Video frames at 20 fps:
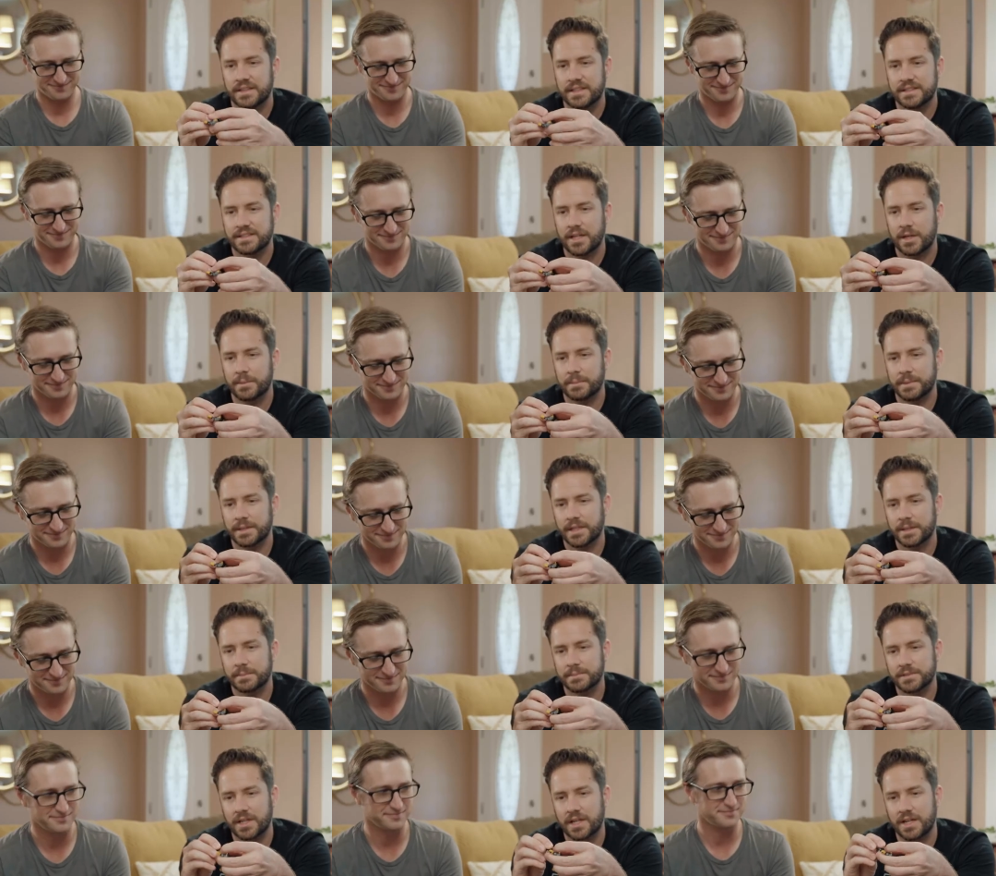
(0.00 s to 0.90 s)
Speaker 1: His helmet comes
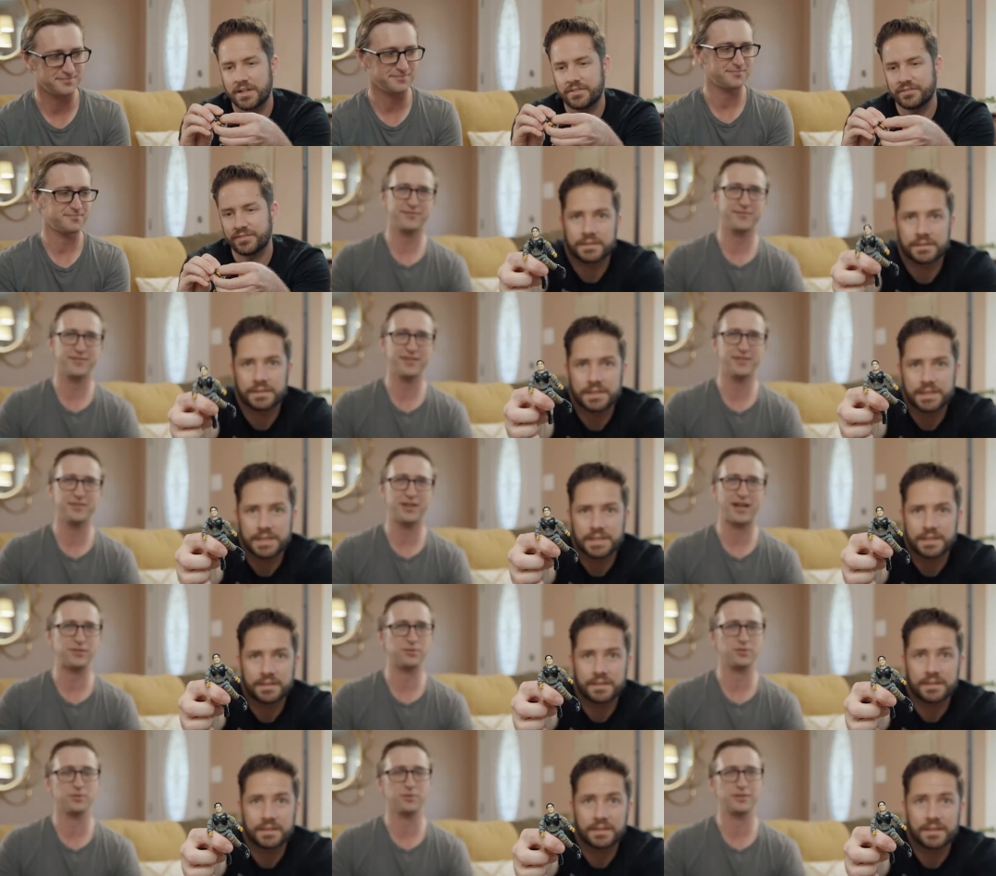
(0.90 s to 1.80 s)
off. And I don't
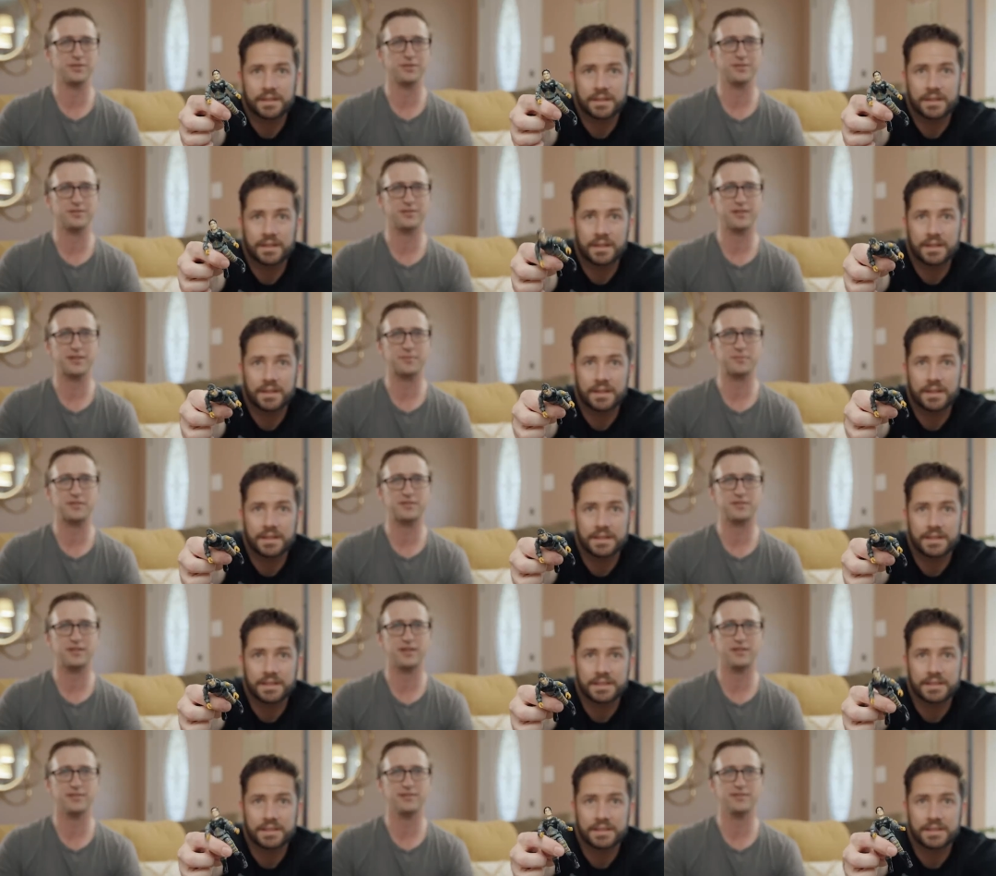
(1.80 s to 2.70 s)
know what he looks like
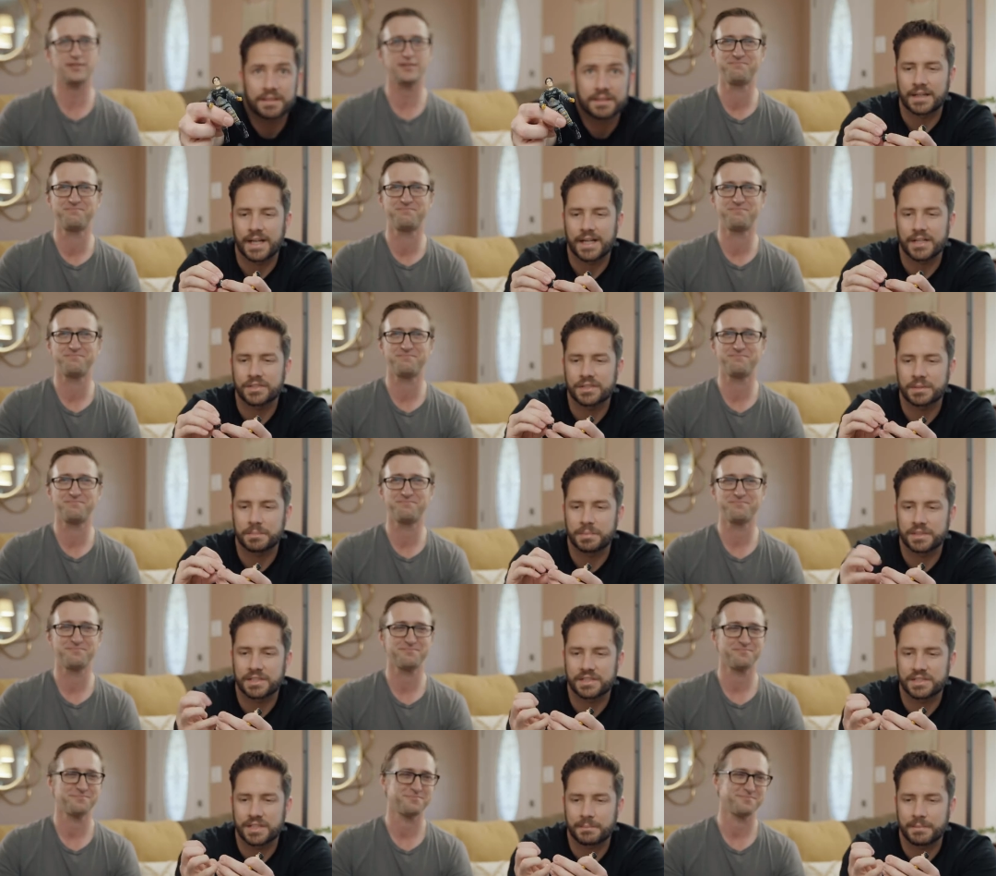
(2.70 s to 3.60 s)
besides... I used to put this
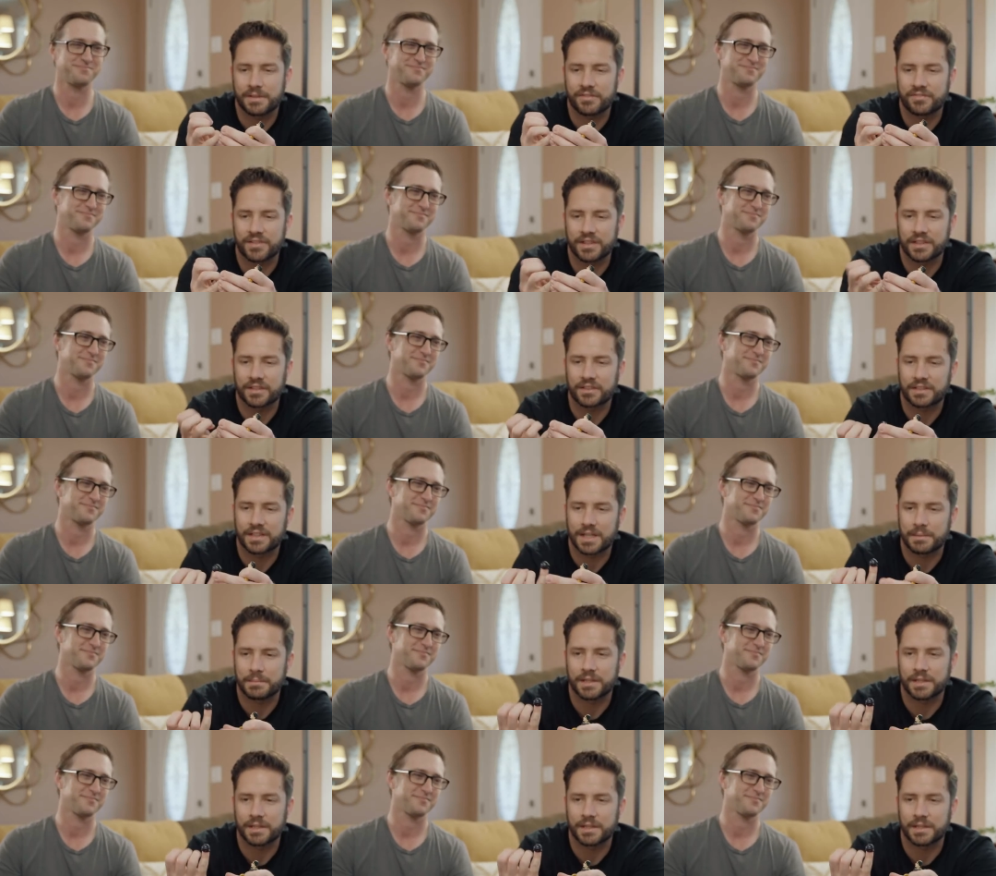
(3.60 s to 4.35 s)
on my finger and I'd be